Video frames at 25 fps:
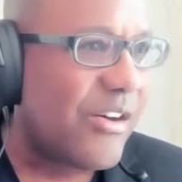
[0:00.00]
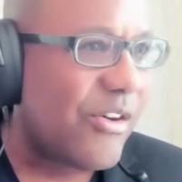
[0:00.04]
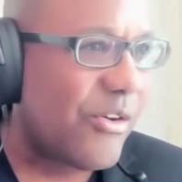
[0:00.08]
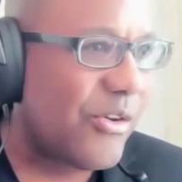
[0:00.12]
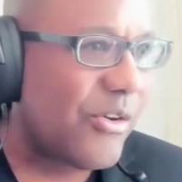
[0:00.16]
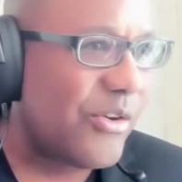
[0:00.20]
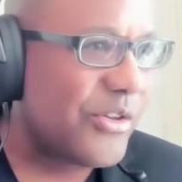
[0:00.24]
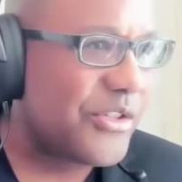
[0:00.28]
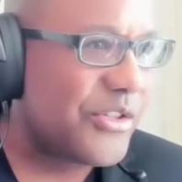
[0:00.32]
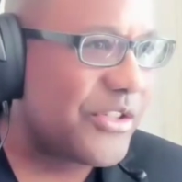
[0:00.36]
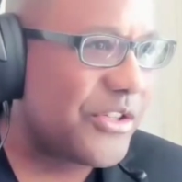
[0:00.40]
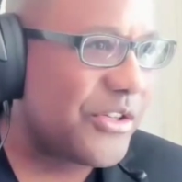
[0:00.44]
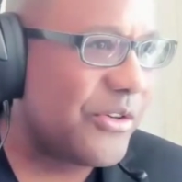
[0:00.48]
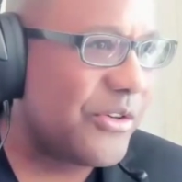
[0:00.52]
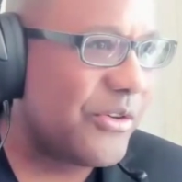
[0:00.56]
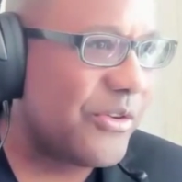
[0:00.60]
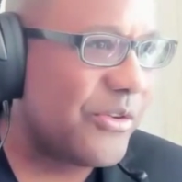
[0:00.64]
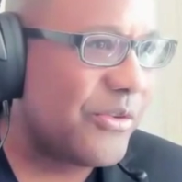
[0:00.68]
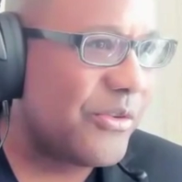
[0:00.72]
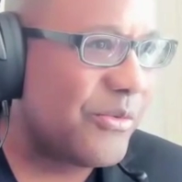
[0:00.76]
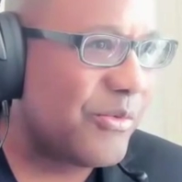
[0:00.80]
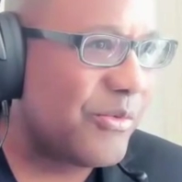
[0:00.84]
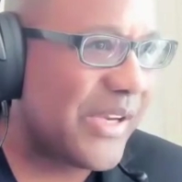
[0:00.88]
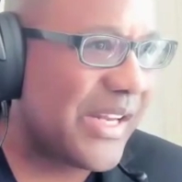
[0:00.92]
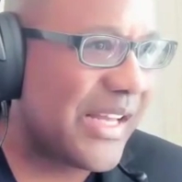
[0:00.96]
Also,
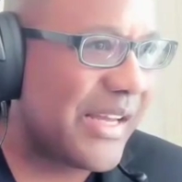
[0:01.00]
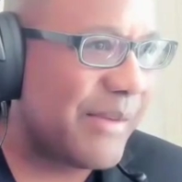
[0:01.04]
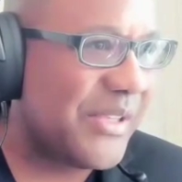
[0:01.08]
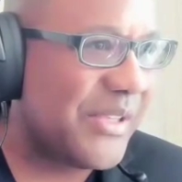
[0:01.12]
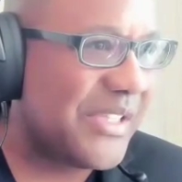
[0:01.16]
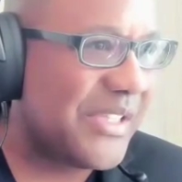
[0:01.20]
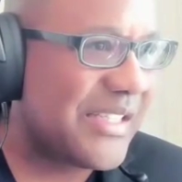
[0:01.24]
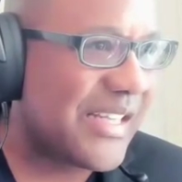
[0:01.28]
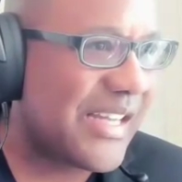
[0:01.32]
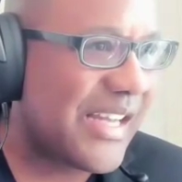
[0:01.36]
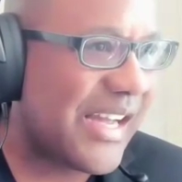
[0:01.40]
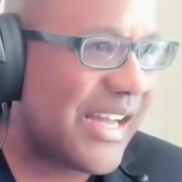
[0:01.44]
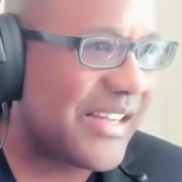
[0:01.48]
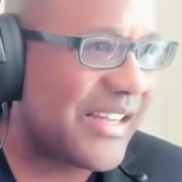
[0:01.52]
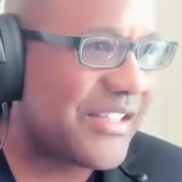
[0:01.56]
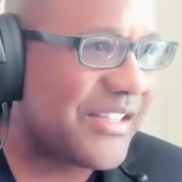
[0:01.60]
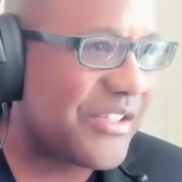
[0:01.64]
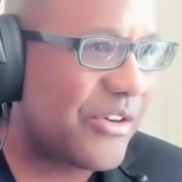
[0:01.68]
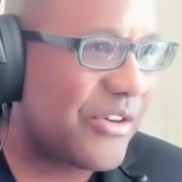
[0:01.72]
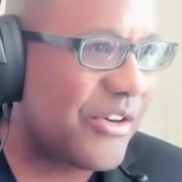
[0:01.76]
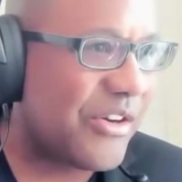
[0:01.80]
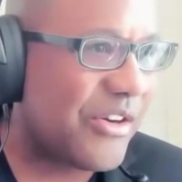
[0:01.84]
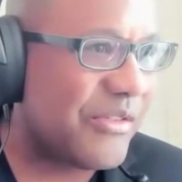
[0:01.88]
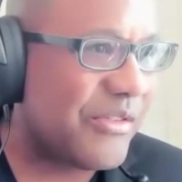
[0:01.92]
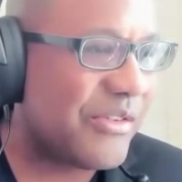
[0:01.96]
will I be
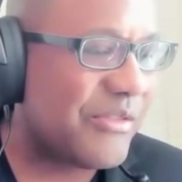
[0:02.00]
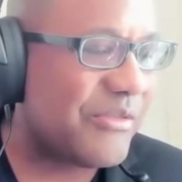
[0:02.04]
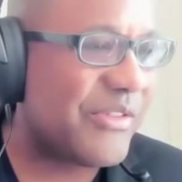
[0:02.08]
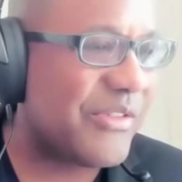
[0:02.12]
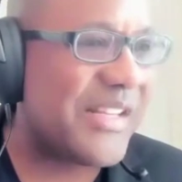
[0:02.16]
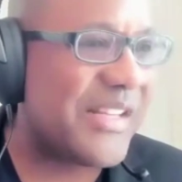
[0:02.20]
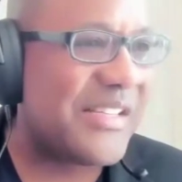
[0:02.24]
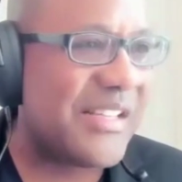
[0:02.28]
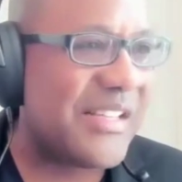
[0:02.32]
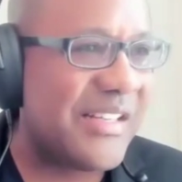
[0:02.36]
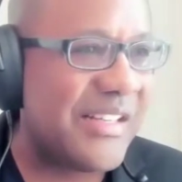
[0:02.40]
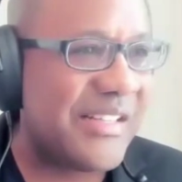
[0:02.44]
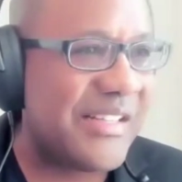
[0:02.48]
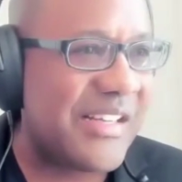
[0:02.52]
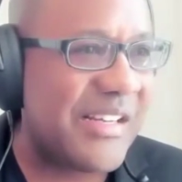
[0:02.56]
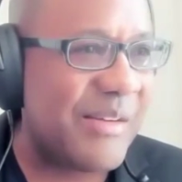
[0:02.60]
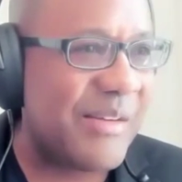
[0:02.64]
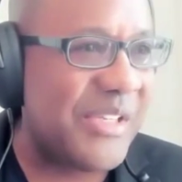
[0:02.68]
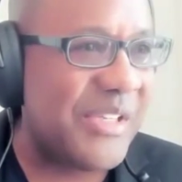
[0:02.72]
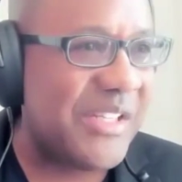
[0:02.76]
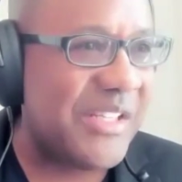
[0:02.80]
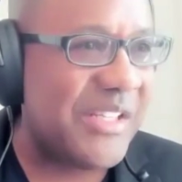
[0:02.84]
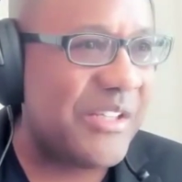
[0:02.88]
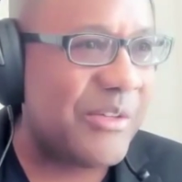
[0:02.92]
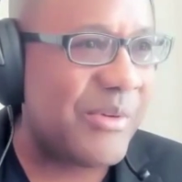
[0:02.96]
taxed on rental
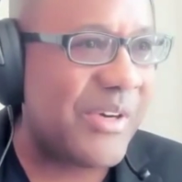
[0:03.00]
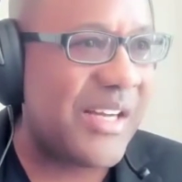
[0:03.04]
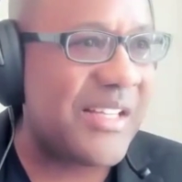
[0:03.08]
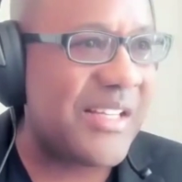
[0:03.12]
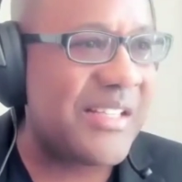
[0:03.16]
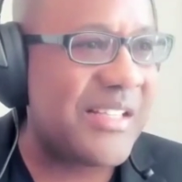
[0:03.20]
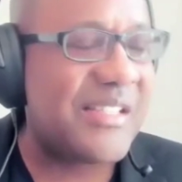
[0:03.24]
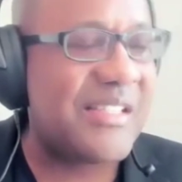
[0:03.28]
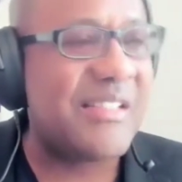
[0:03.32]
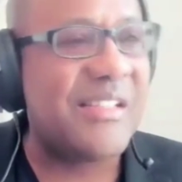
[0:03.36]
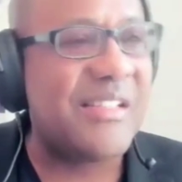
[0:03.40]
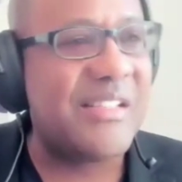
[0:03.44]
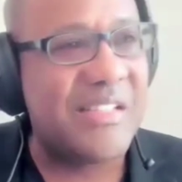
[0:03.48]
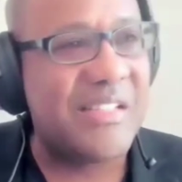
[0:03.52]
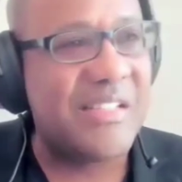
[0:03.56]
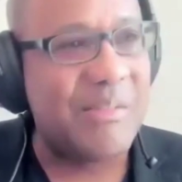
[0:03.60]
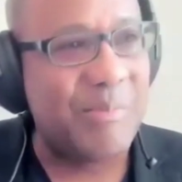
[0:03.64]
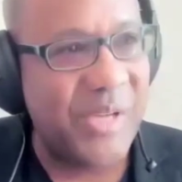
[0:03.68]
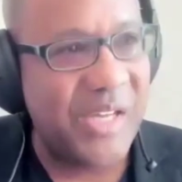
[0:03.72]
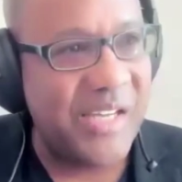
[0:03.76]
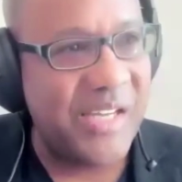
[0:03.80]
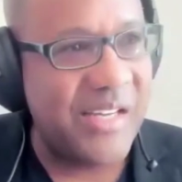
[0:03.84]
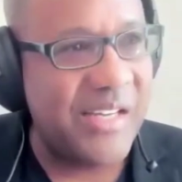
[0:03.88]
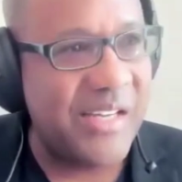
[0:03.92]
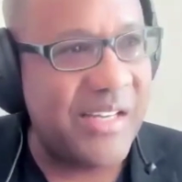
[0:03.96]
income in the US and
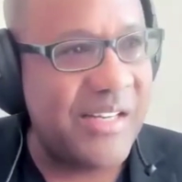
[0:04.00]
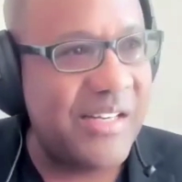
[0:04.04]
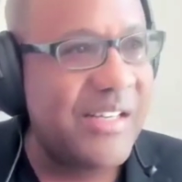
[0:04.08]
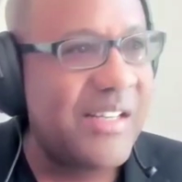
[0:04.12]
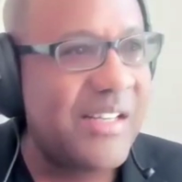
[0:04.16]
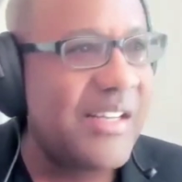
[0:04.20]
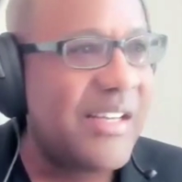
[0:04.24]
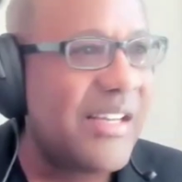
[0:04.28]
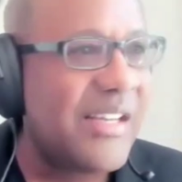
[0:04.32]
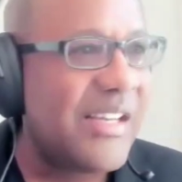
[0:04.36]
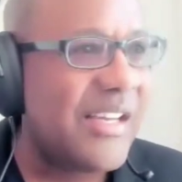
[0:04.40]
Spain?